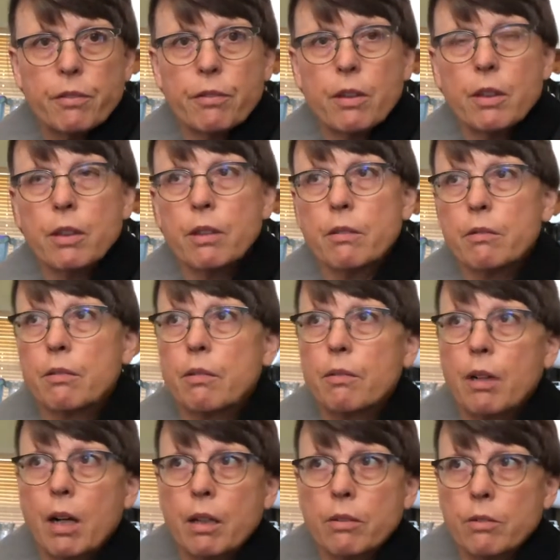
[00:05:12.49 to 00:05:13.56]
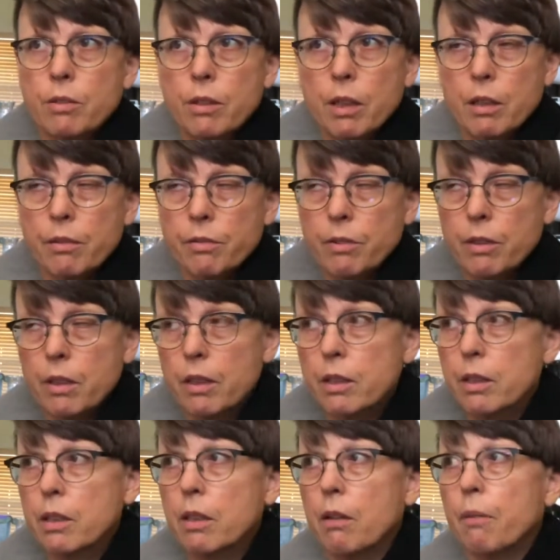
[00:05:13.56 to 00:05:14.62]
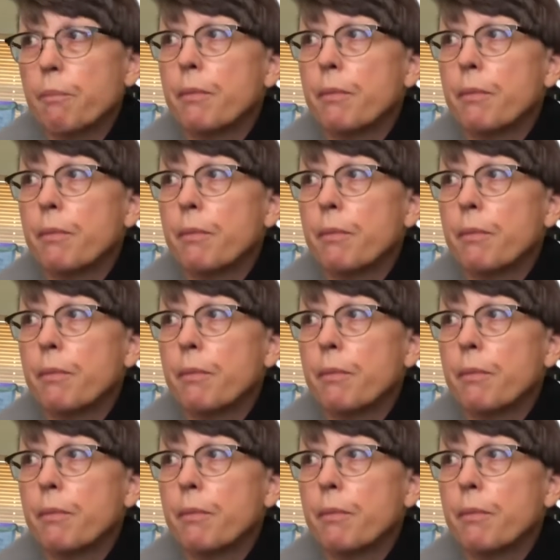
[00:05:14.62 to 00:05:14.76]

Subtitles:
in I understand, a few days. So